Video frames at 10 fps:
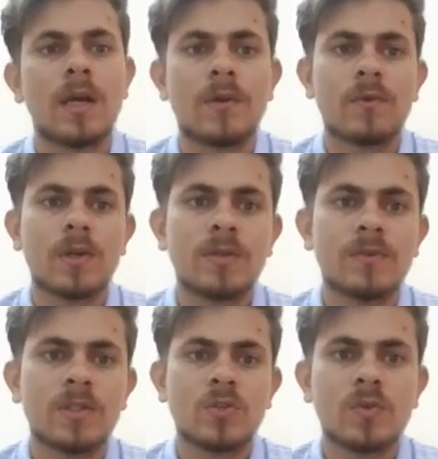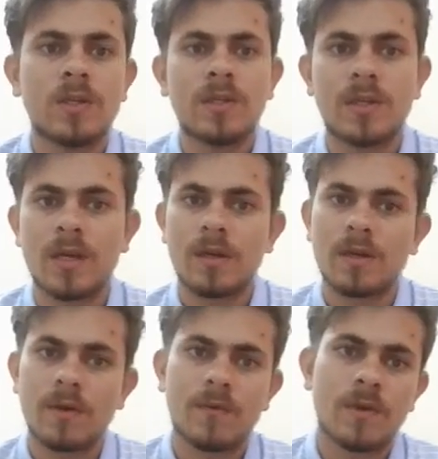and were eventually
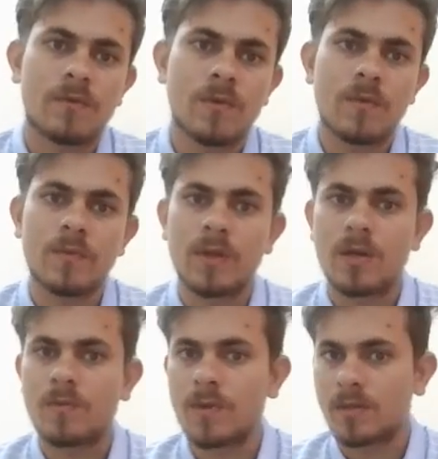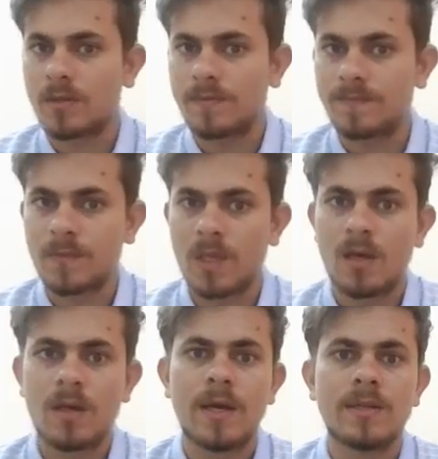taken away from their mother
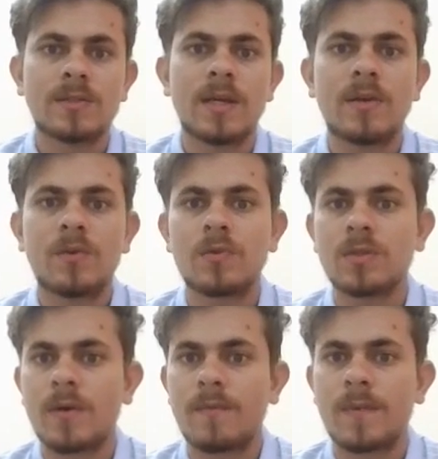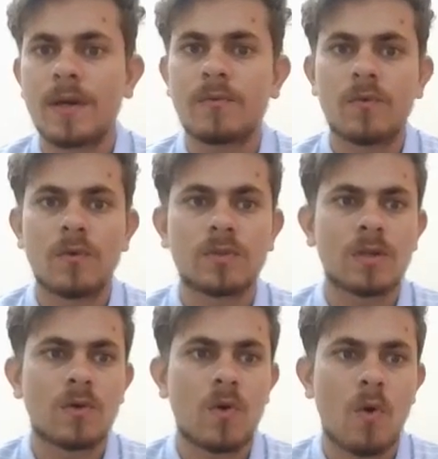and sent to separate
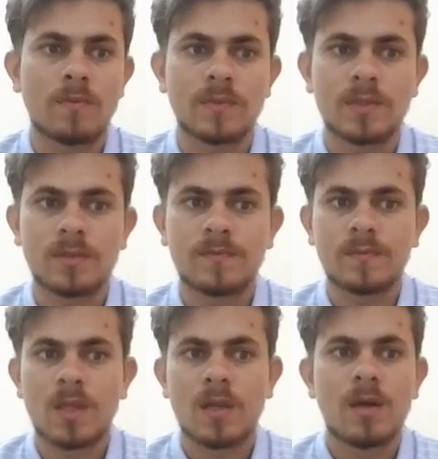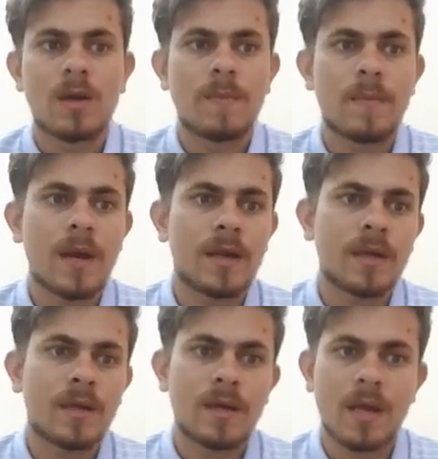foster homes.
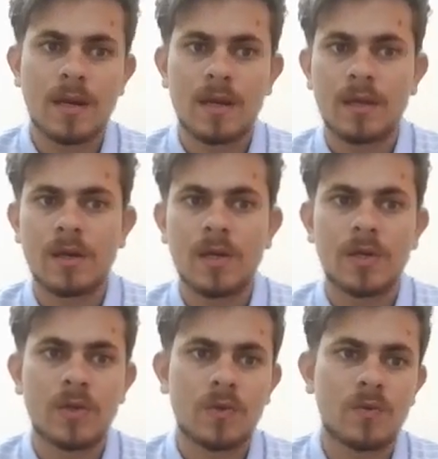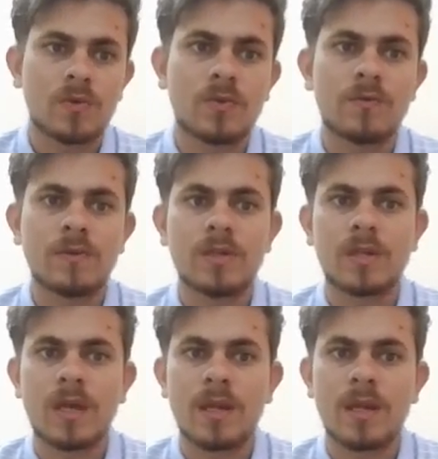Betty Annie continues to visit